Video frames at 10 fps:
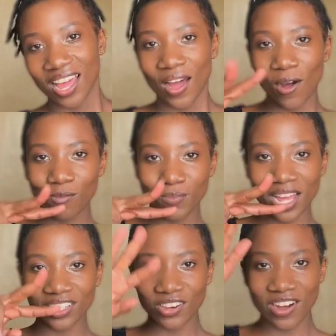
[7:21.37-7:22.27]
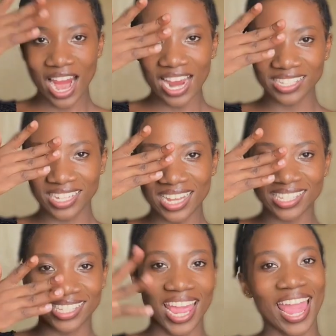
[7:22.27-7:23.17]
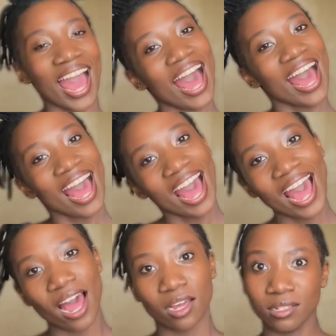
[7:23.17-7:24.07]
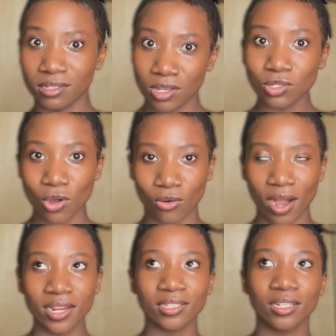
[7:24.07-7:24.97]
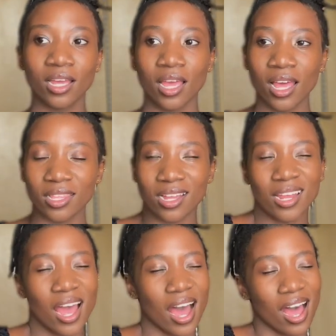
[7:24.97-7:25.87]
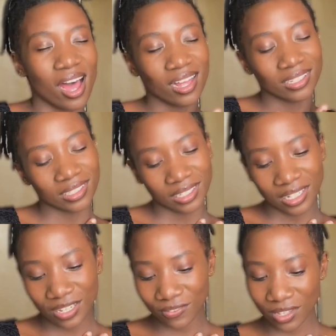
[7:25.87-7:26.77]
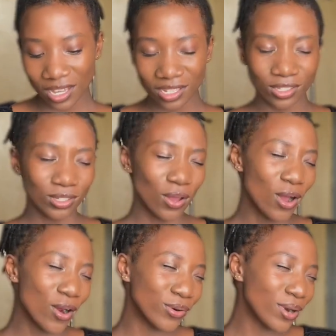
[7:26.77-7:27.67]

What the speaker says: Open your eyes and say, ha ha. It's a song, right? Then I'll leave the door